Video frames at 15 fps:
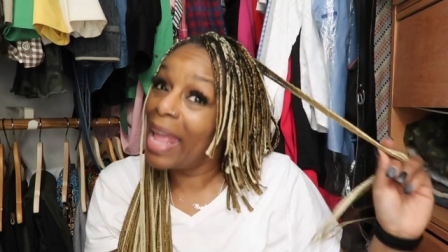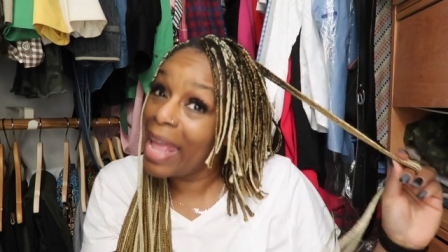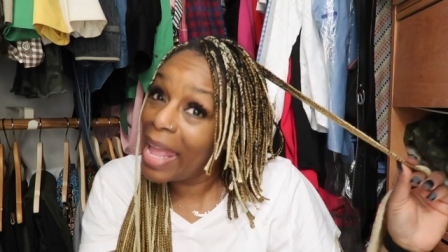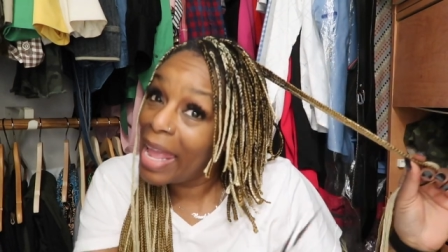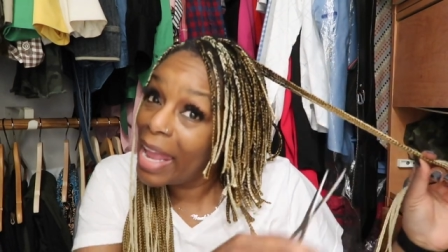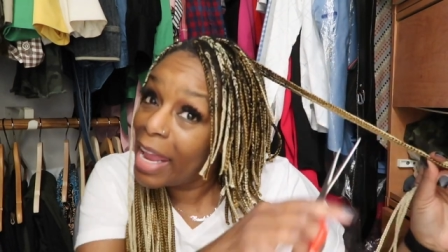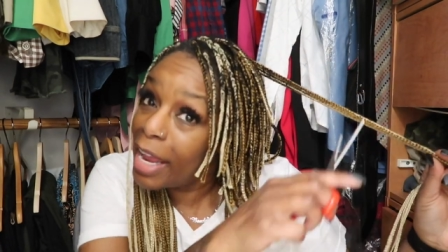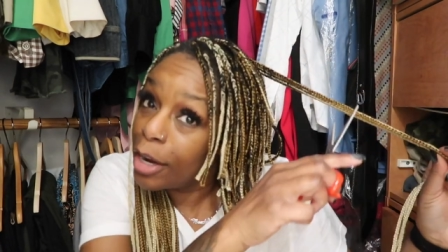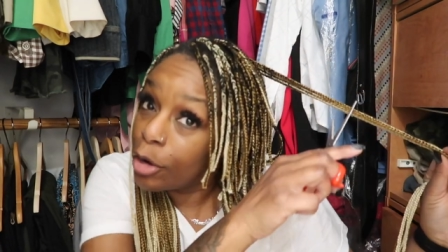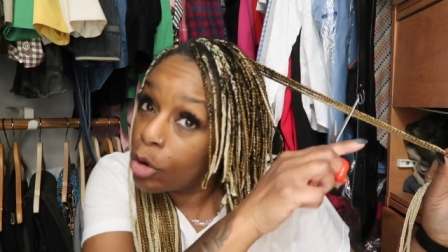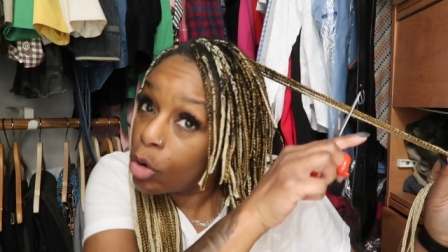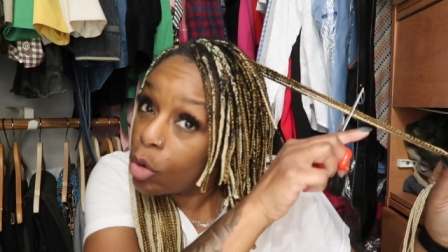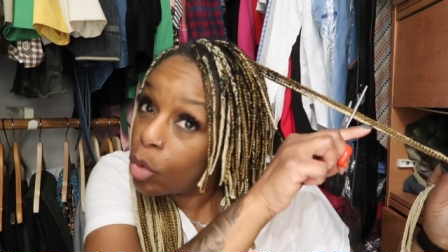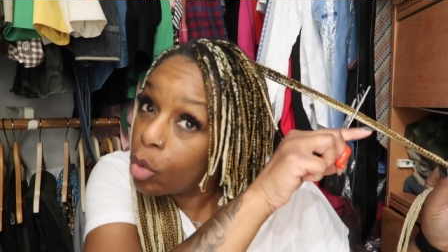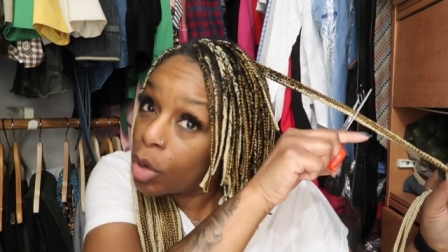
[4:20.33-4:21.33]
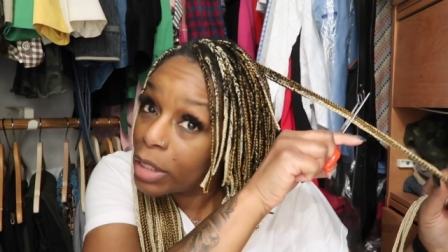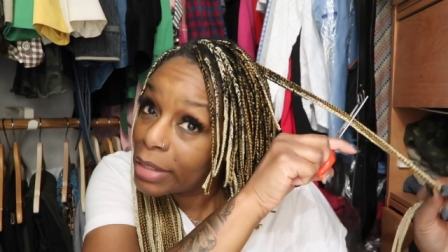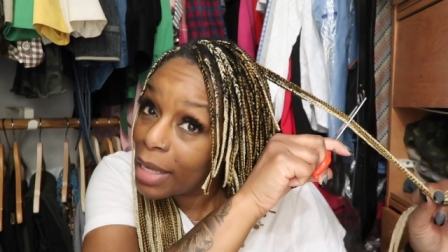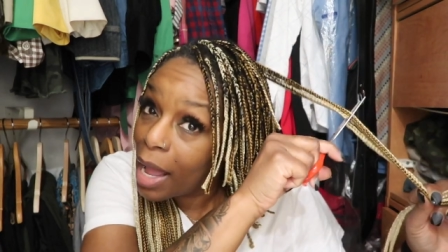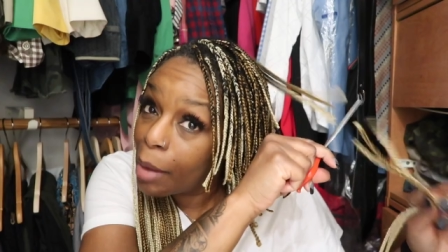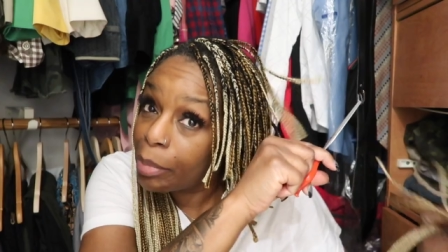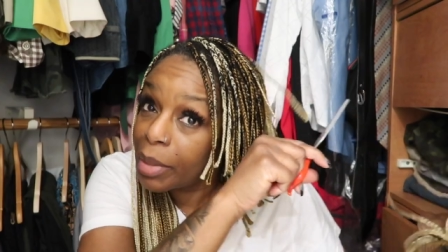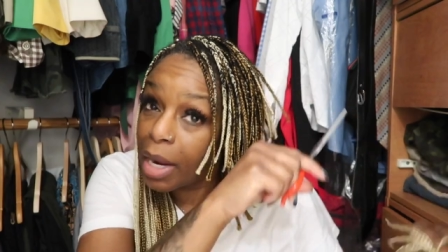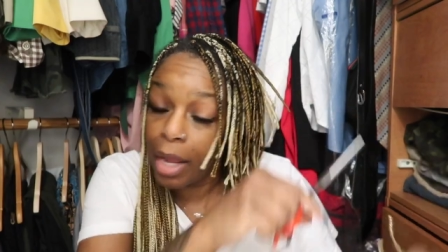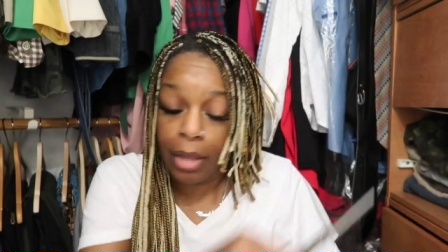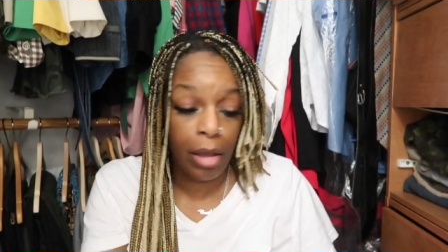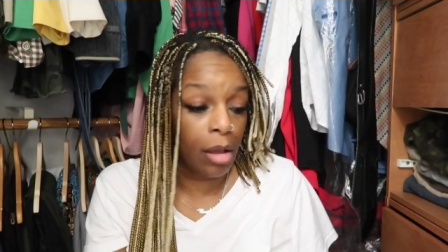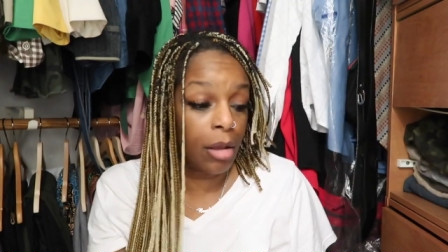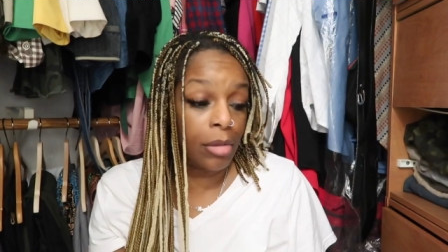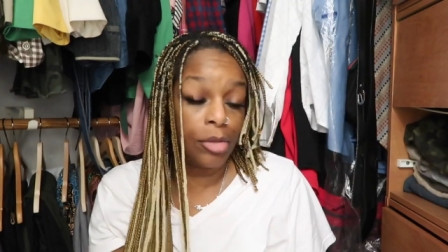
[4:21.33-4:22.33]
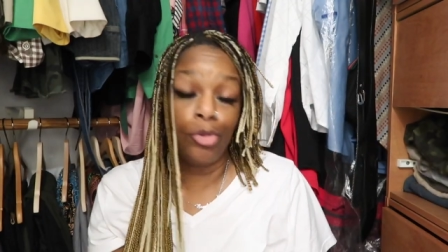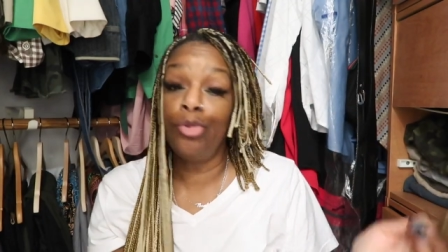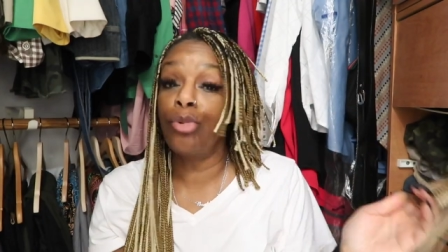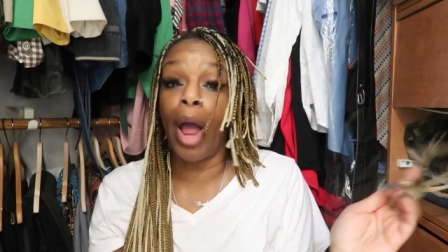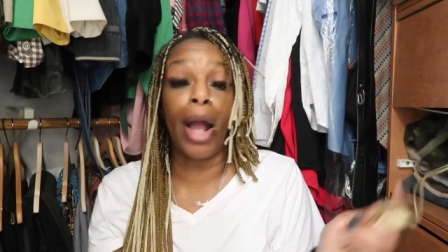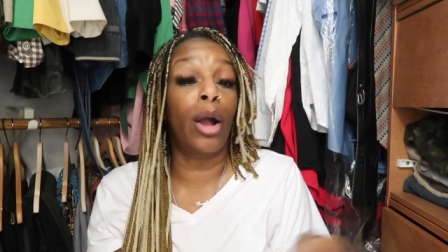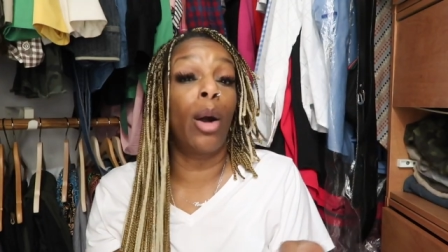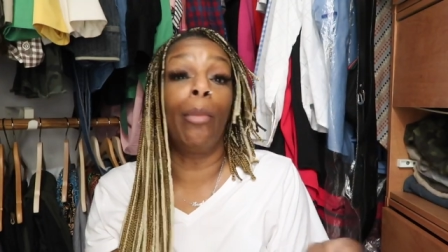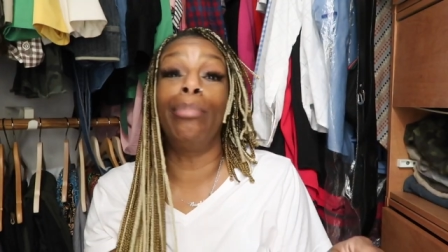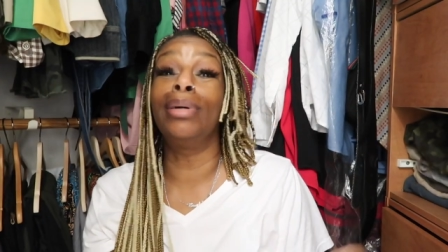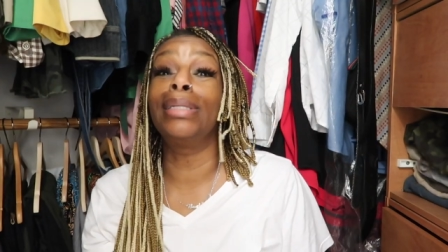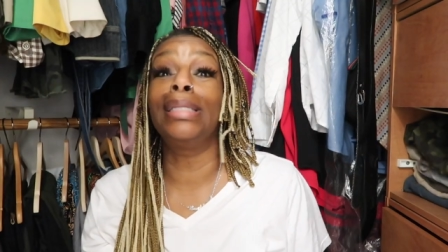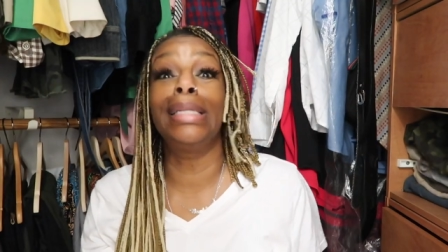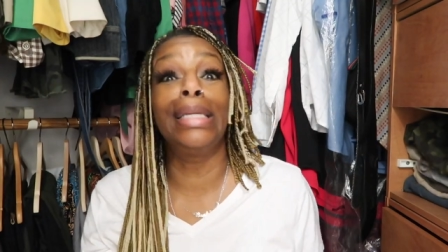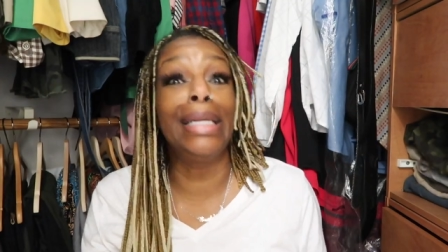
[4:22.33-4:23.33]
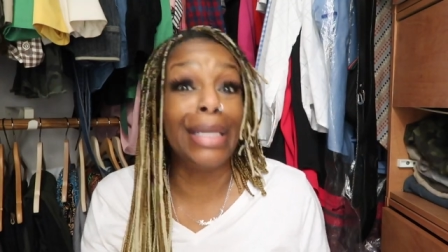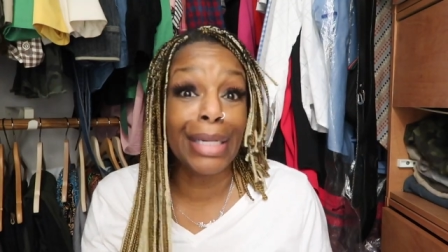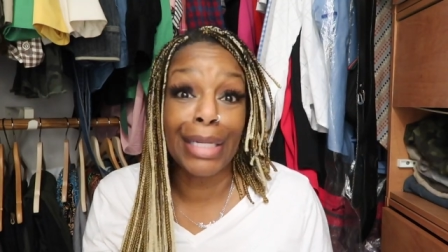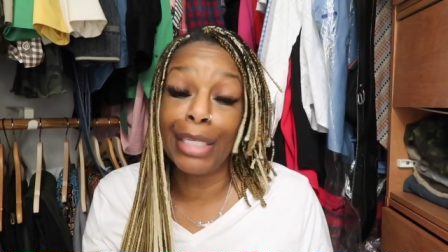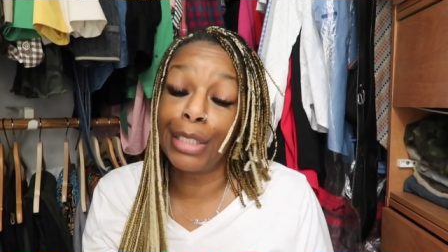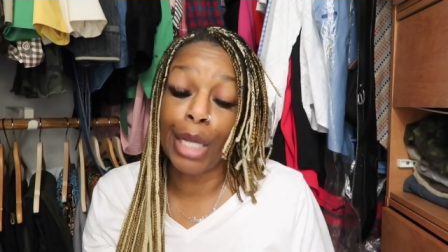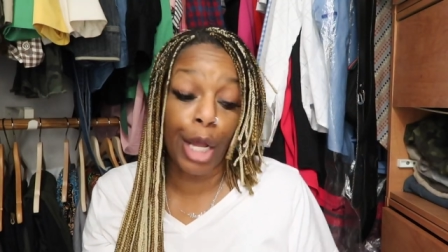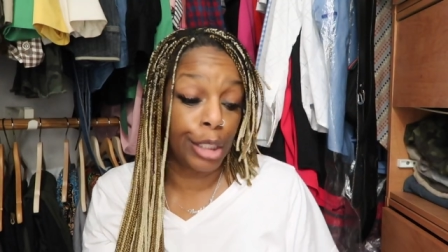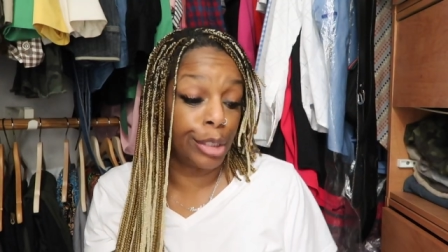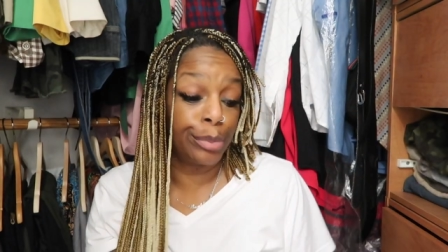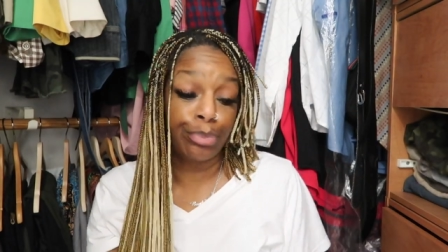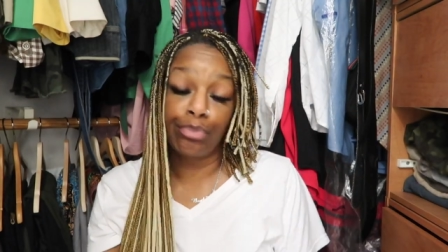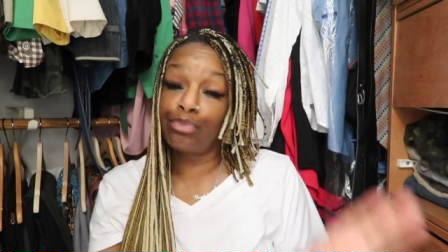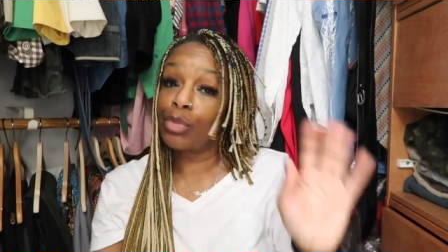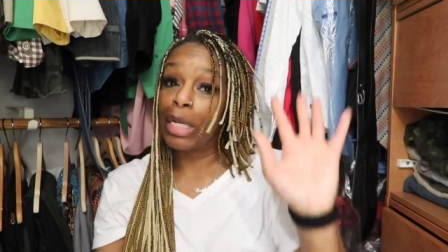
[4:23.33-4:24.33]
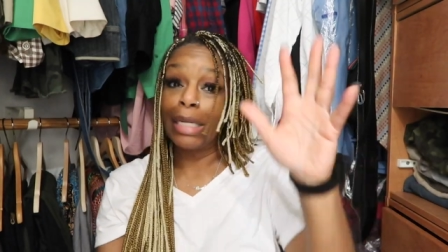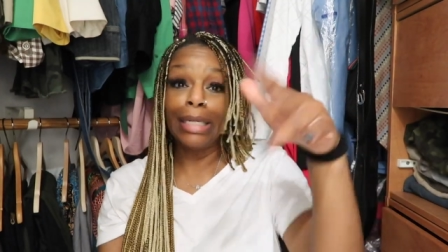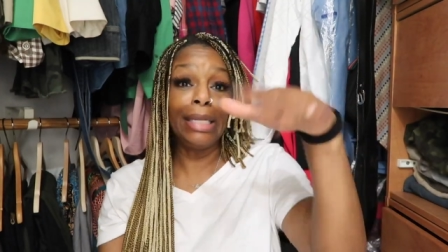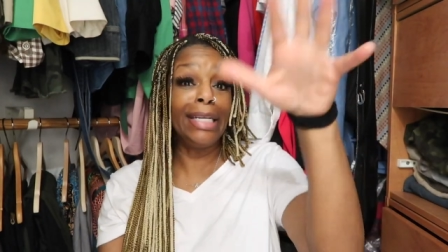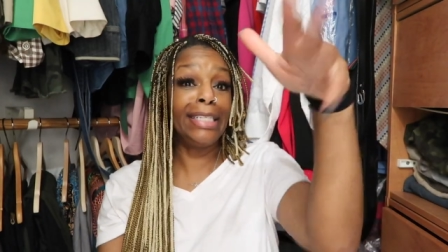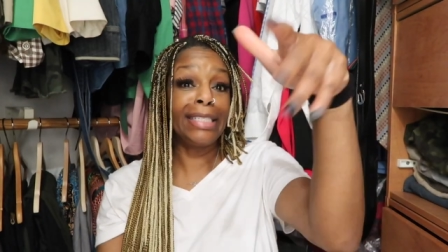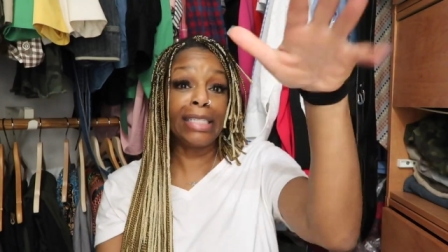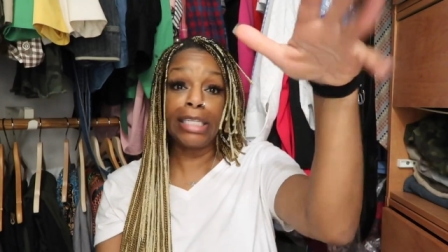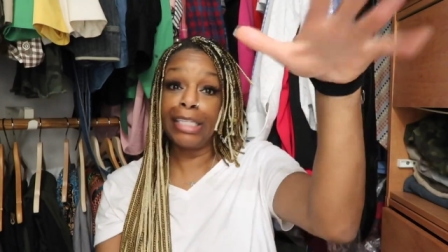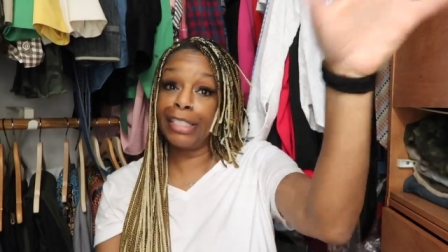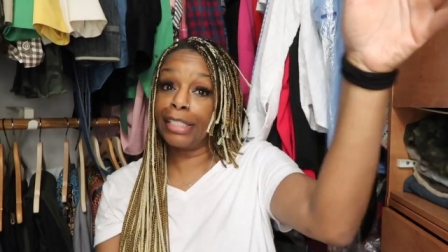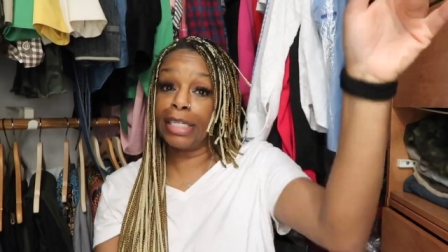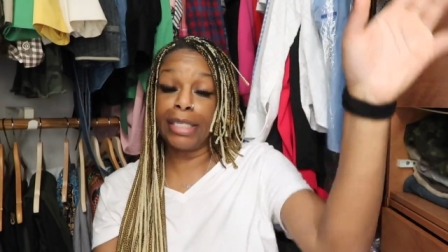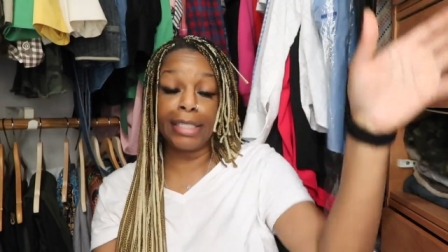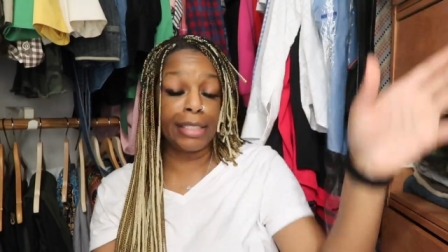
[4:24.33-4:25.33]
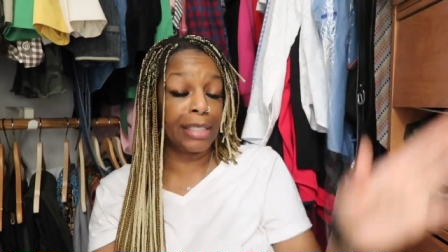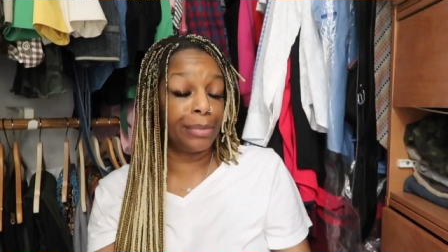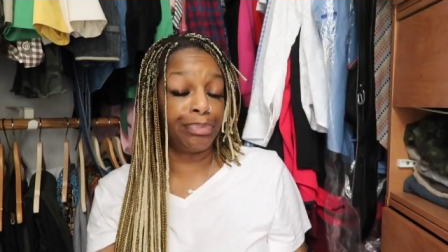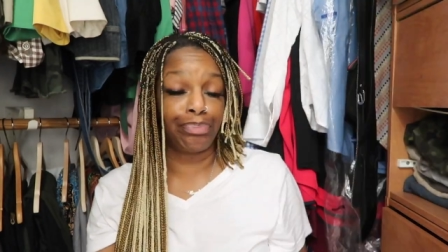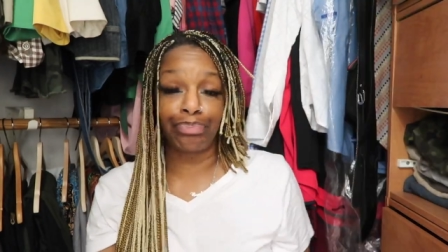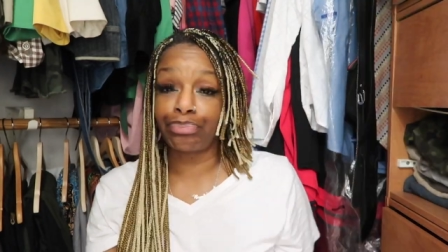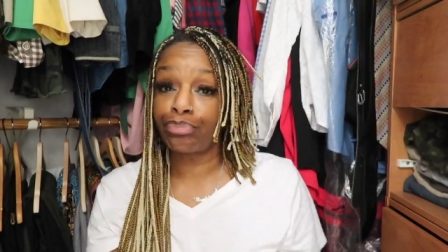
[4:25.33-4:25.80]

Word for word: And on top of that, y'all, you're not going to believe this, honey. Listen, listen, listen